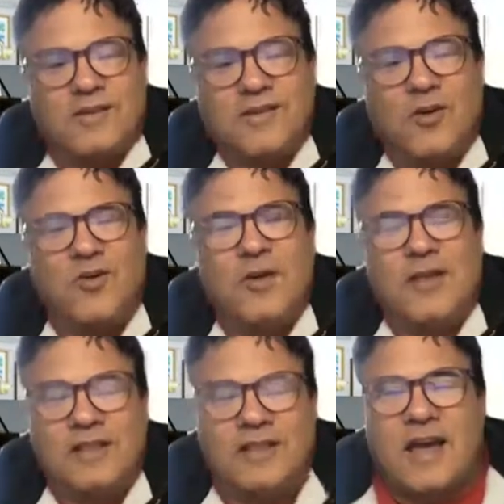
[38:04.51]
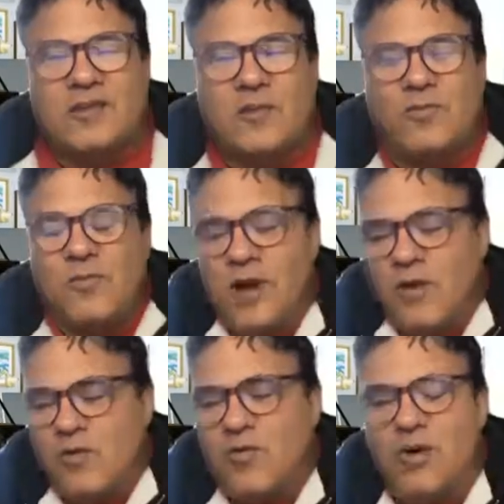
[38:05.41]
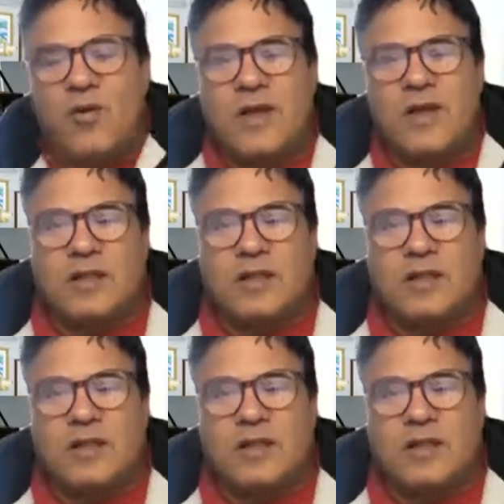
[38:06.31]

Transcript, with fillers: So they actually Velcro.